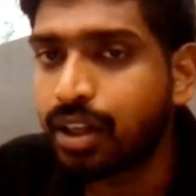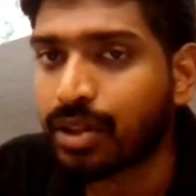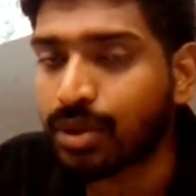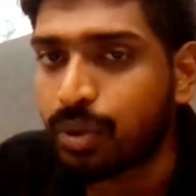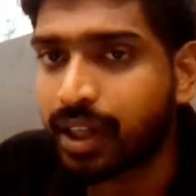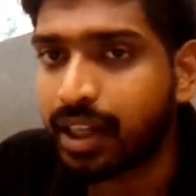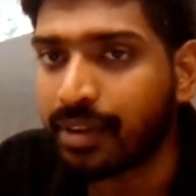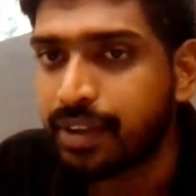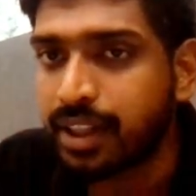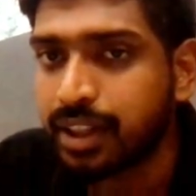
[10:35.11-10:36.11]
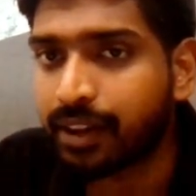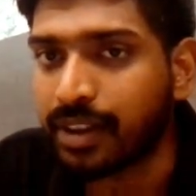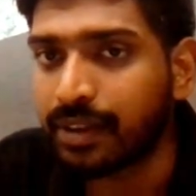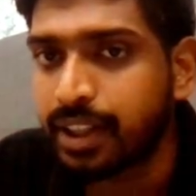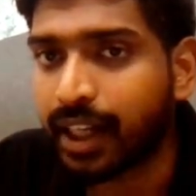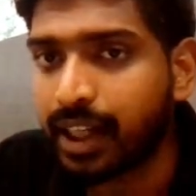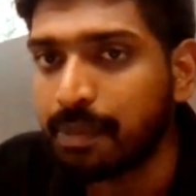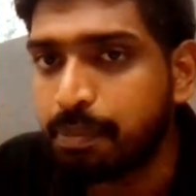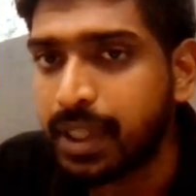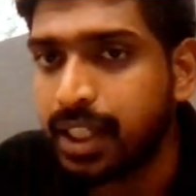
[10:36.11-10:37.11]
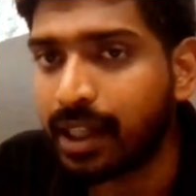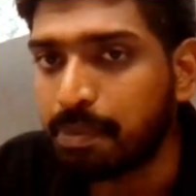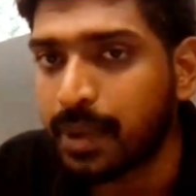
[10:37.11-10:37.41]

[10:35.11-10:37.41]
So what they have given? They have given that PA